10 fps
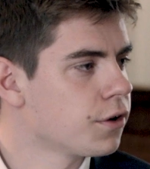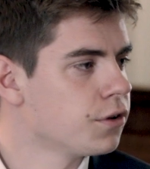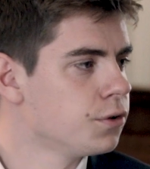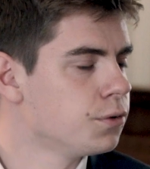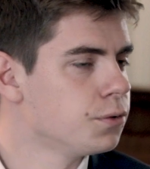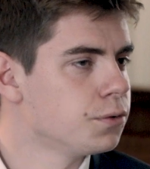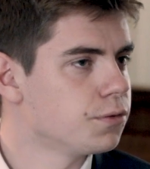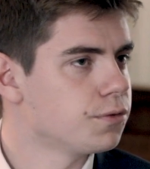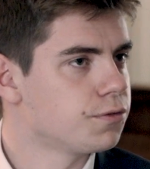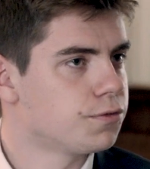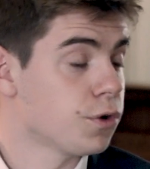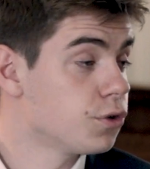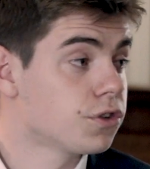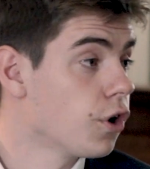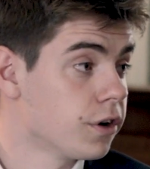you
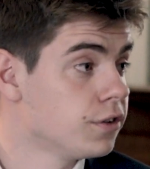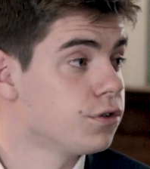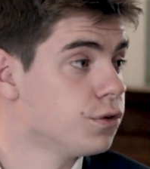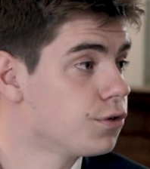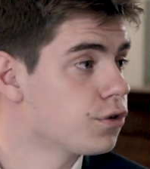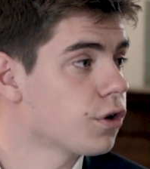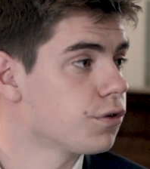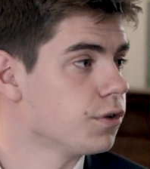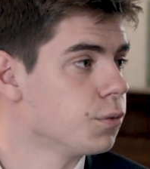first got into photography?